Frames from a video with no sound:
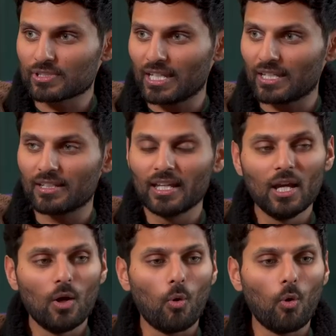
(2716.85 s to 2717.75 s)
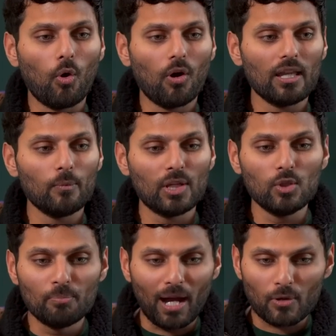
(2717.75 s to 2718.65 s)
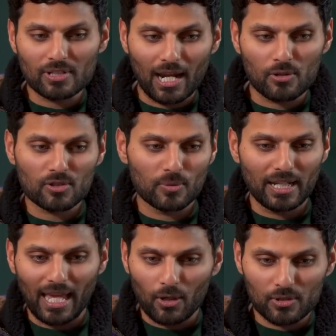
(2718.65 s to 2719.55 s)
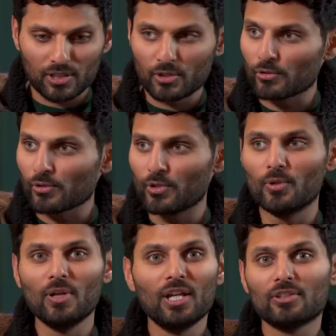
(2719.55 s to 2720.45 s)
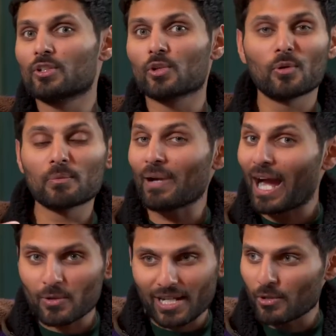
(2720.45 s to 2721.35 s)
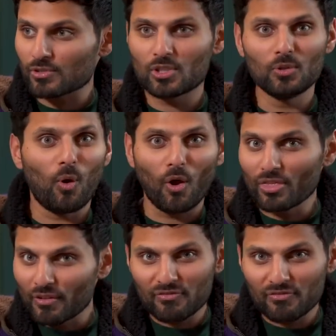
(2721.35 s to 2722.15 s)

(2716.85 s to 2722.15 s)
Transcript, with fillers: did. Or when you bow down to an elder guru, the guru would bow down to you on the